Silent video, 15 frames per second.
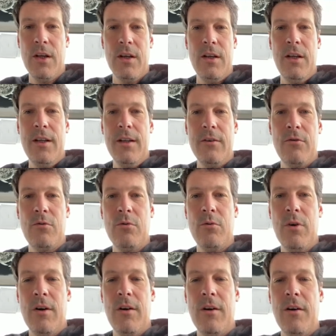linked to
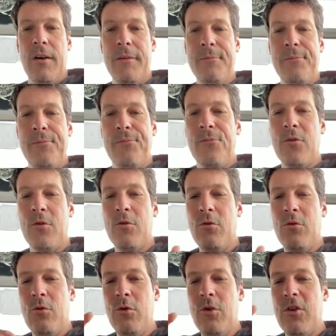uh,
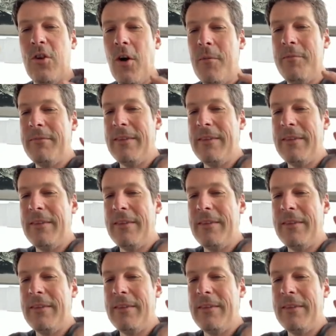to some